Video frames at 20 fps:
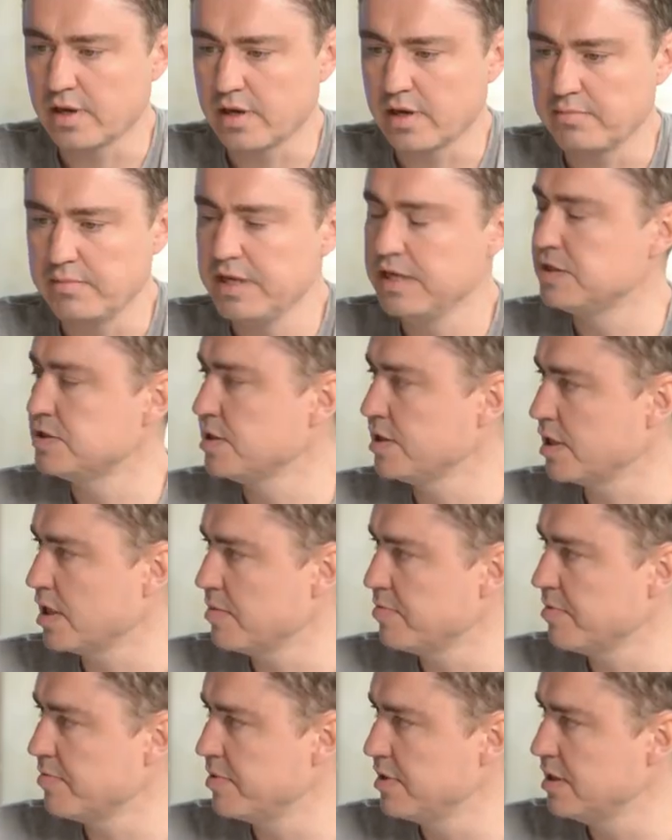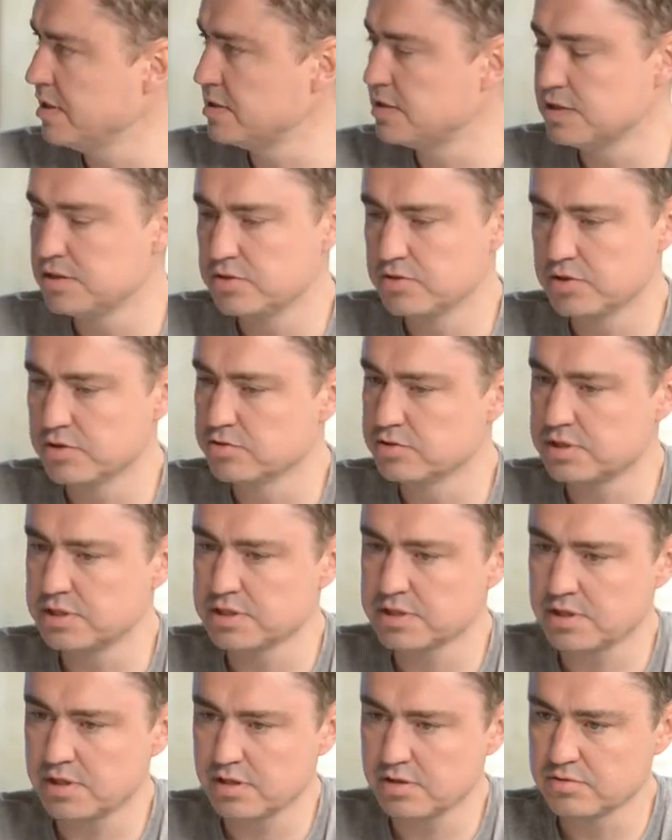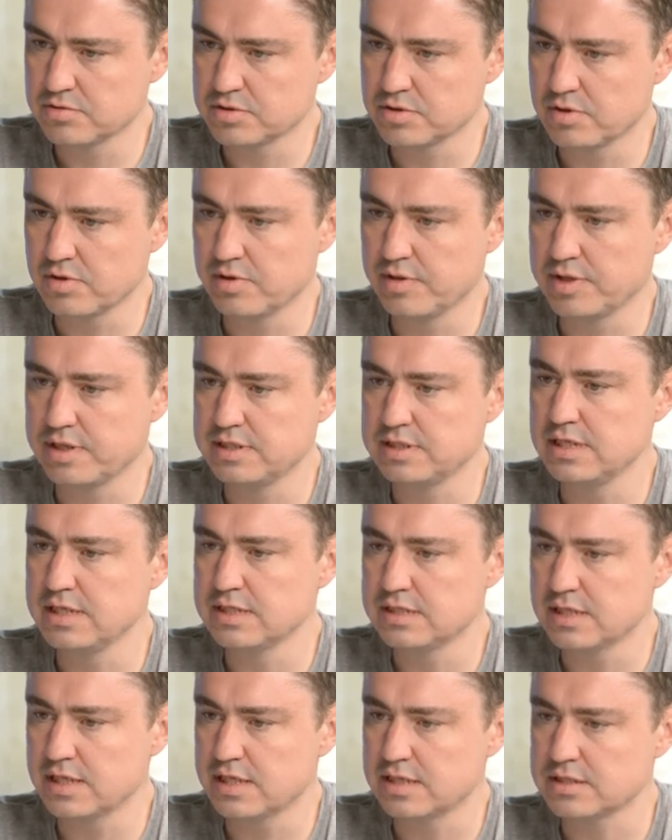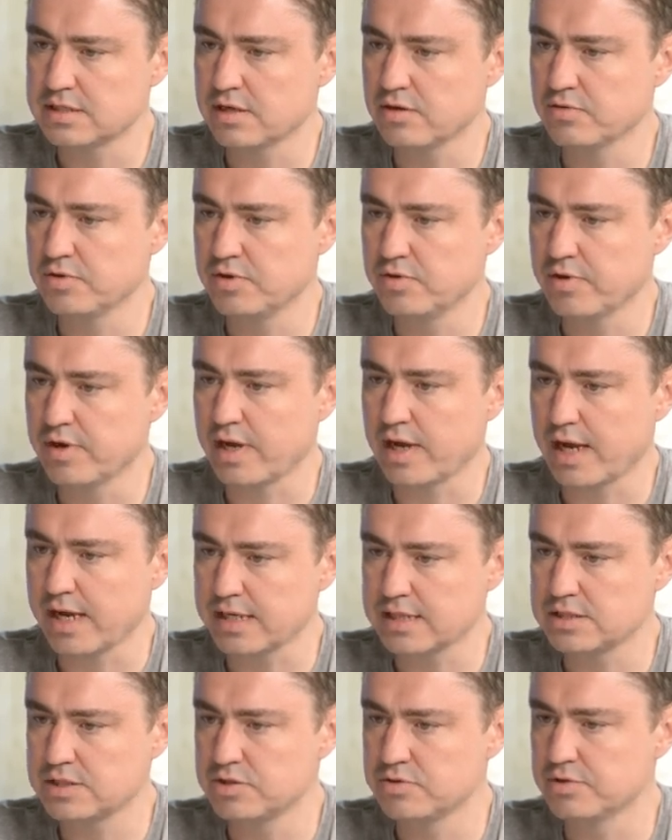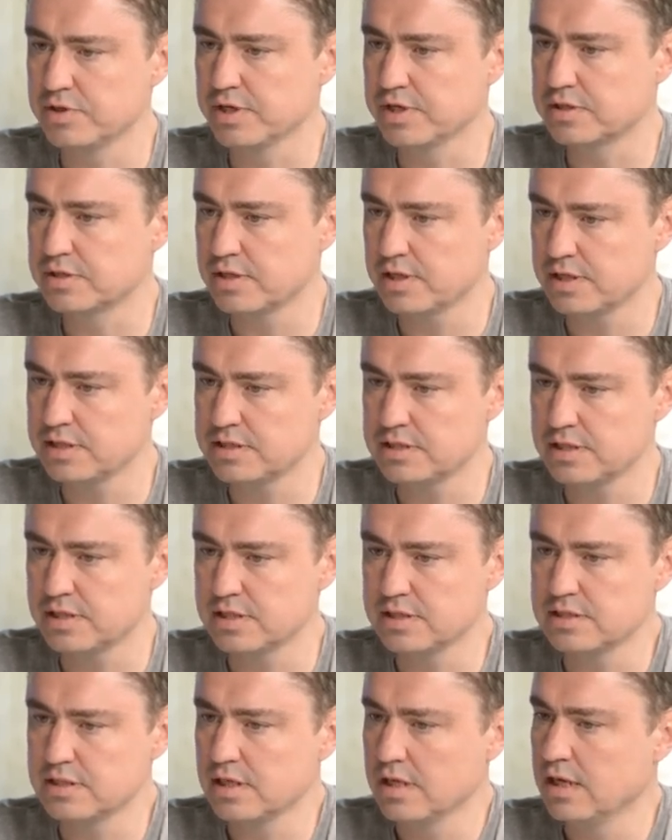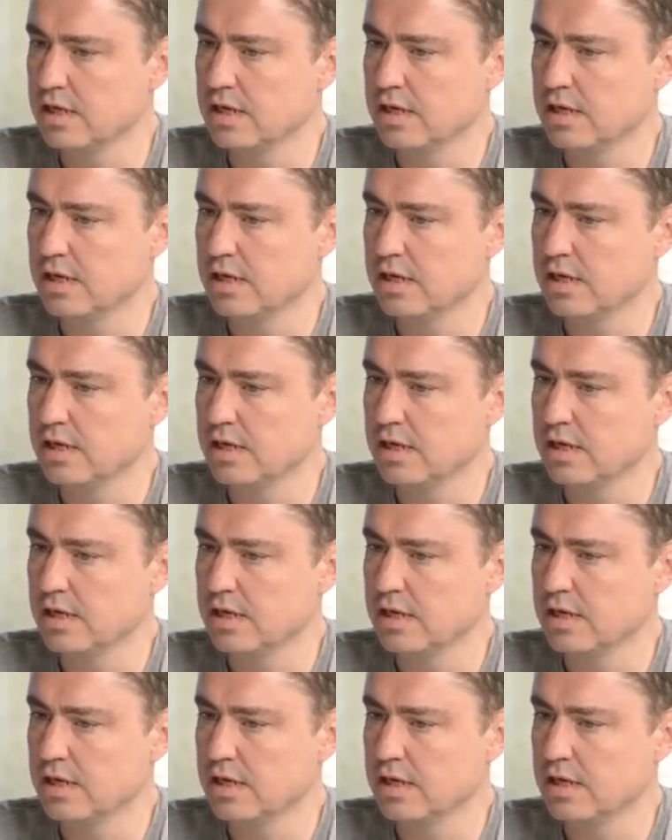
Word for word: uh, military capabilities, you don't disclose all the details, how you act during crisis.